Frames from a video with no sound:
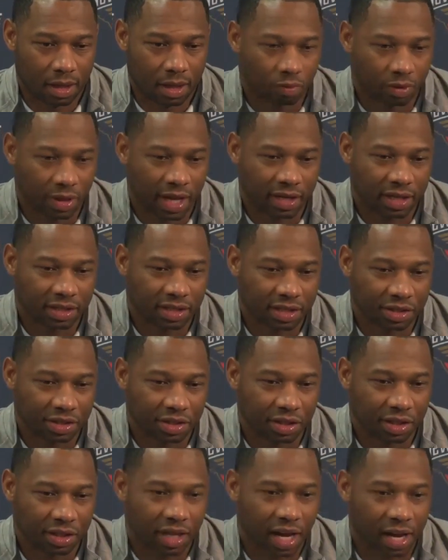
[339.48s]
That
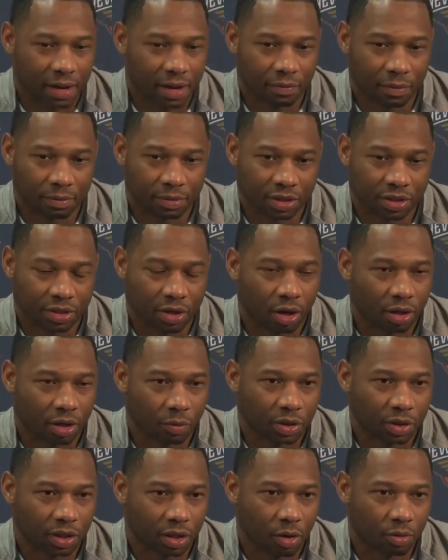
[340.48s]
decision came from just talking
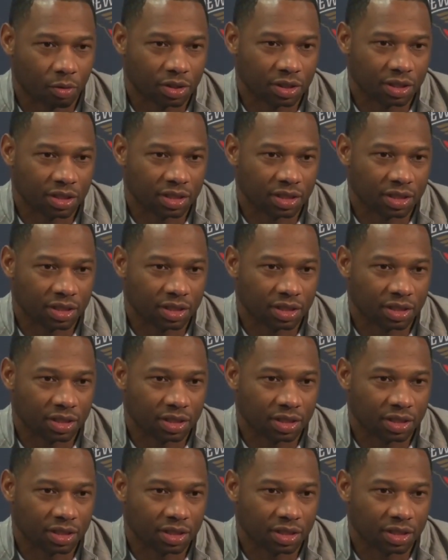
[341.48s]
with the coaching